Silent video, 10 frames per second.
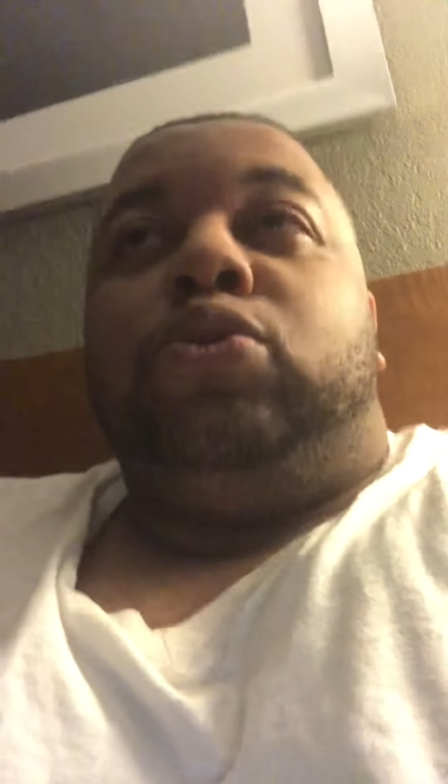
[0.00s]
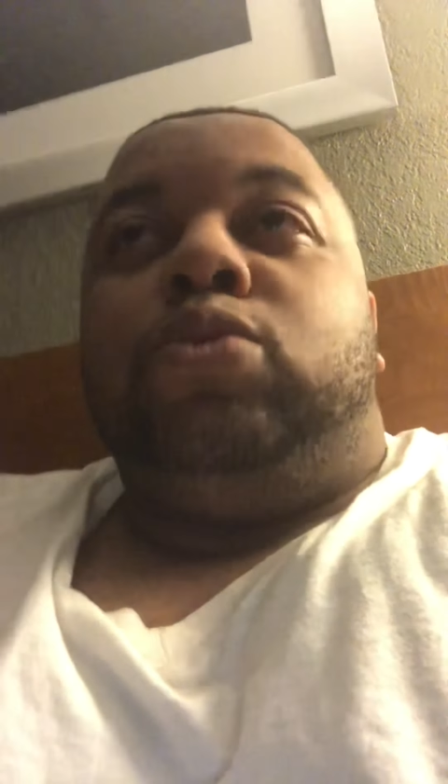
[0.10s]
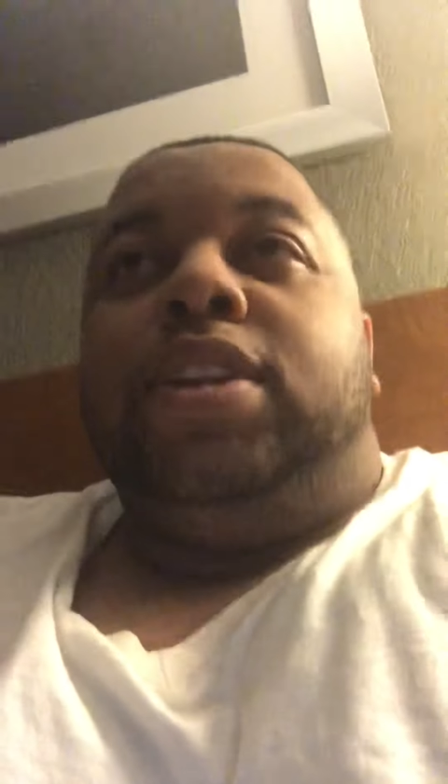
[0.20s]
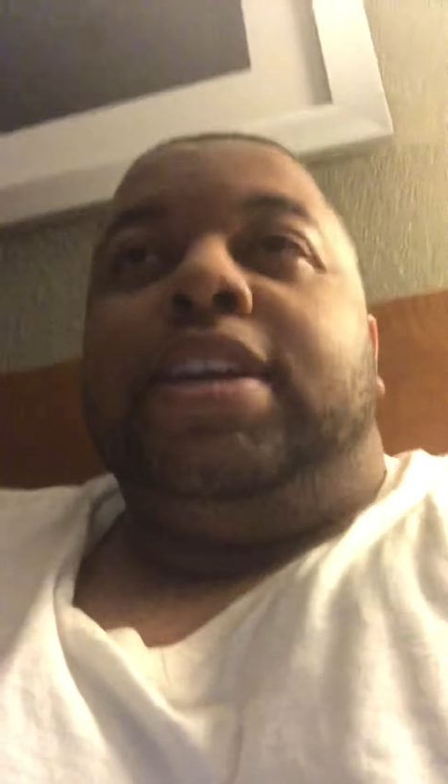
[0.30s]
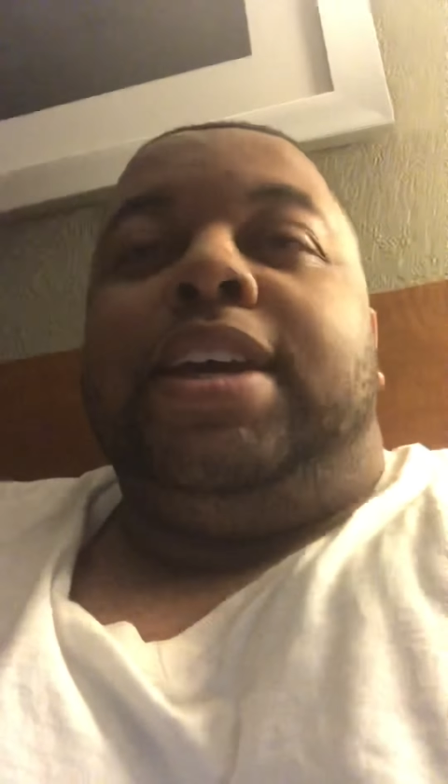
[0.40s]

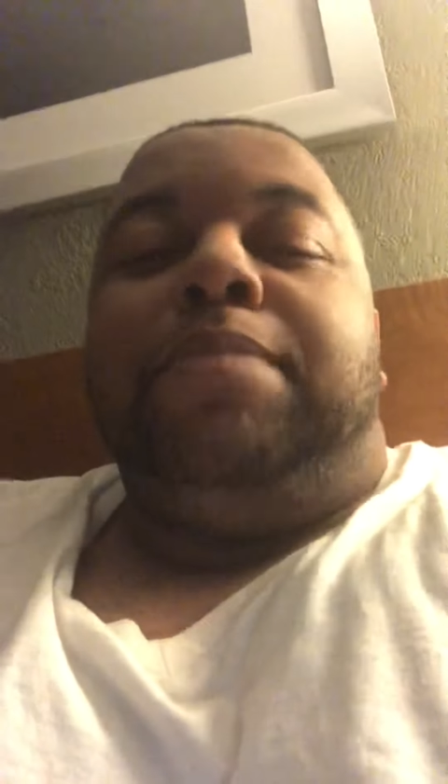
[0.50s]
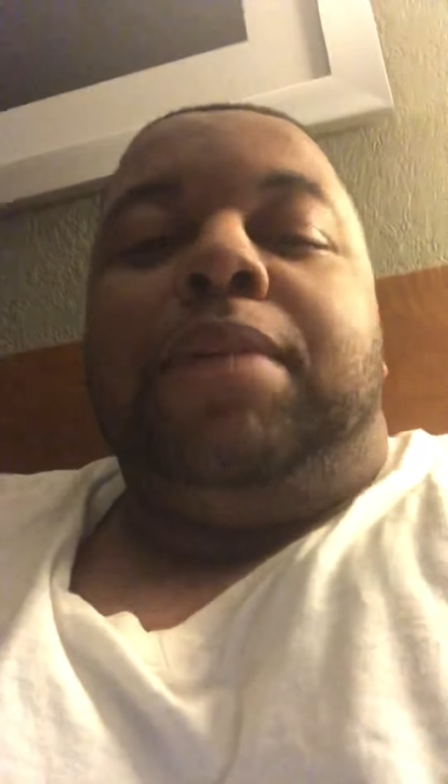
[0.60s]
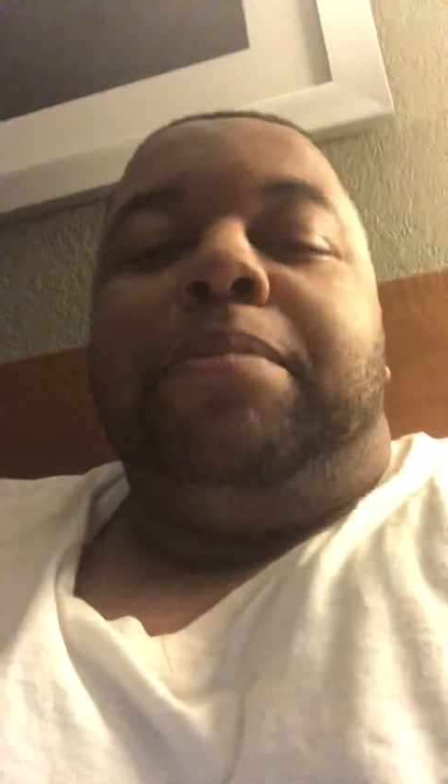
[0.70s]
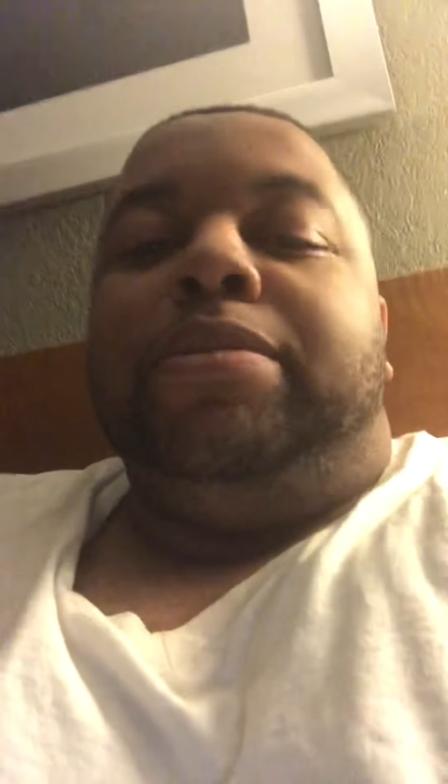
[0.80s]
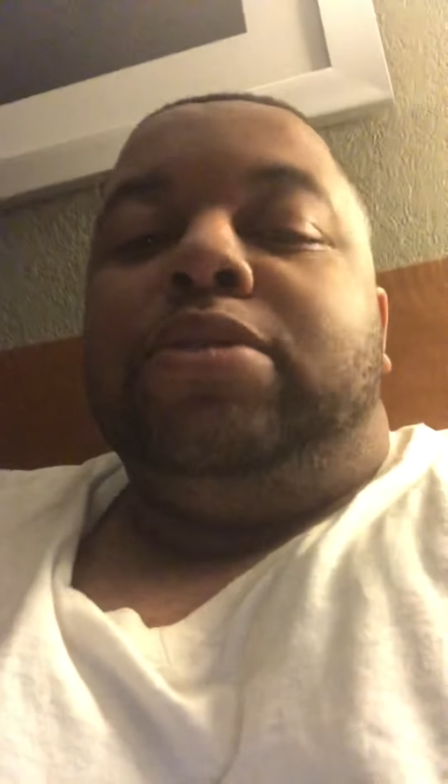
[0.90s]
really get
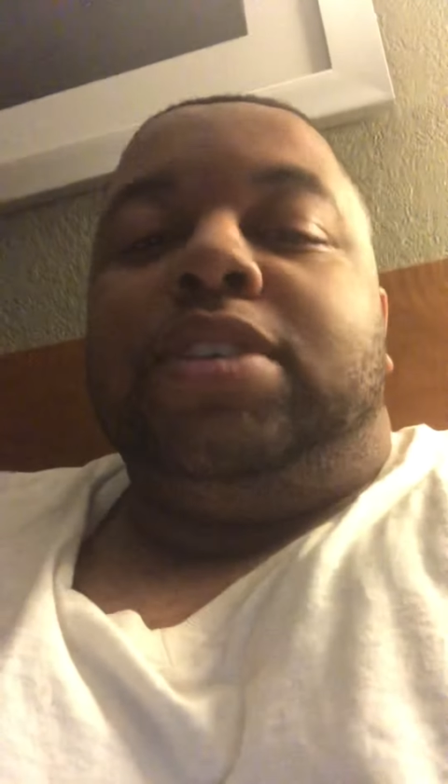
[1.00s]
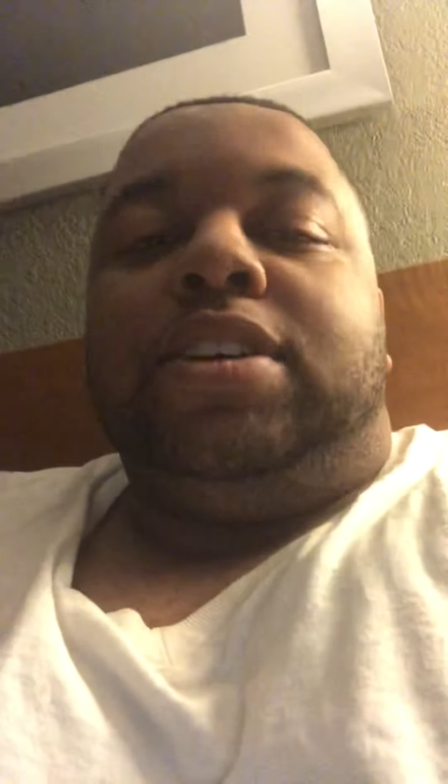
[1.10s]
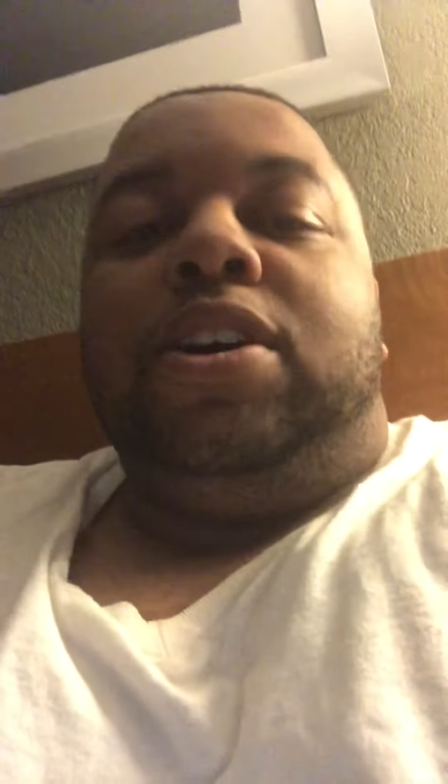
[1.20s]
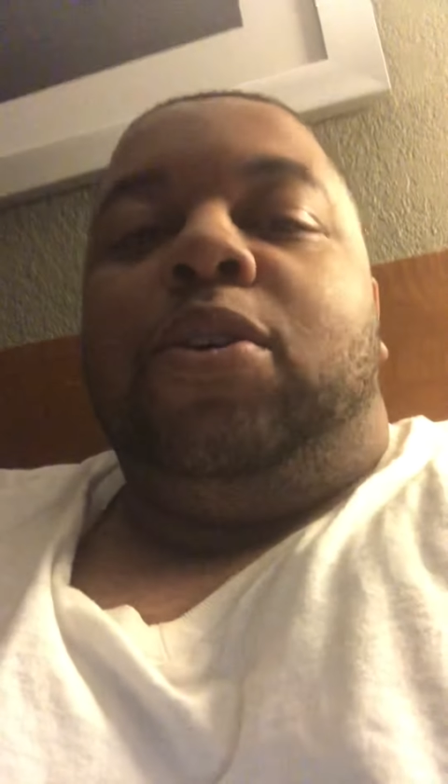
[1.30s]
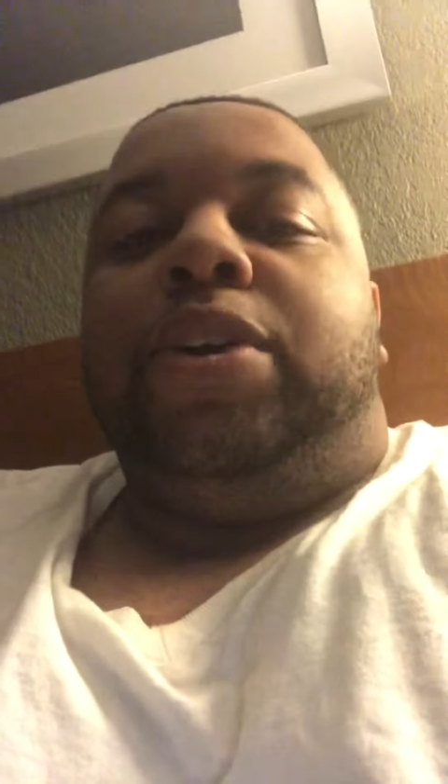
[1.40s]
my music
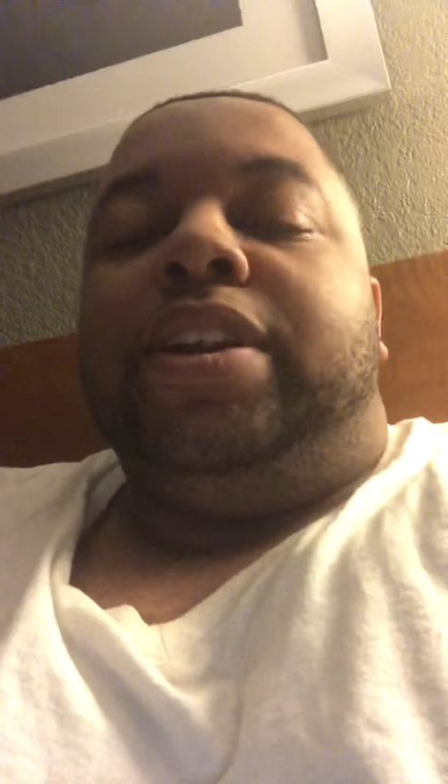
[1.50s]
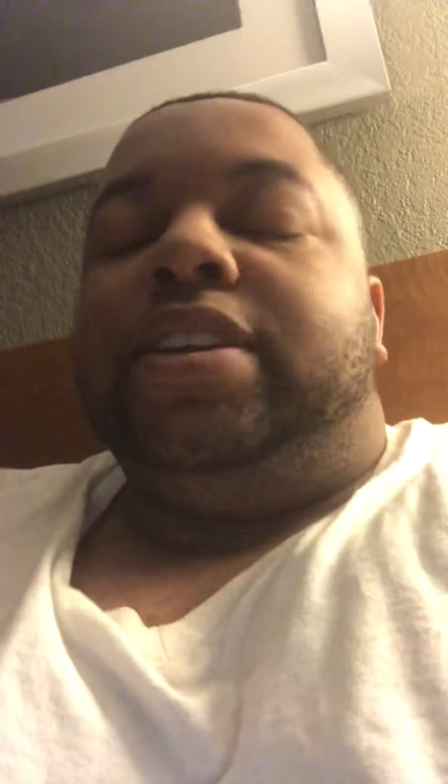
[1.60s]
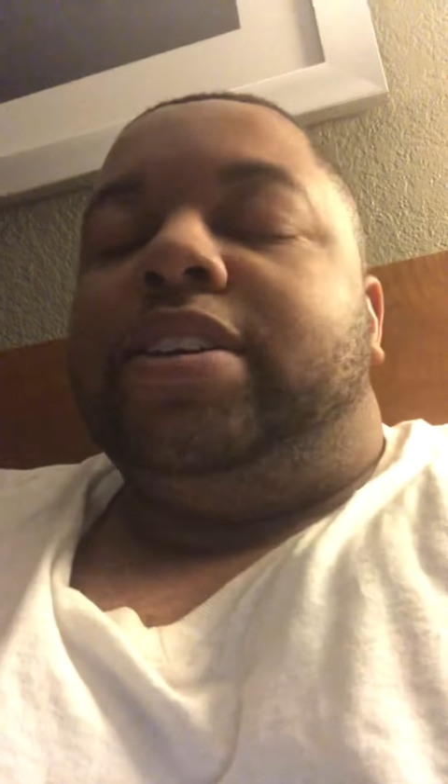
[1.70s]
going.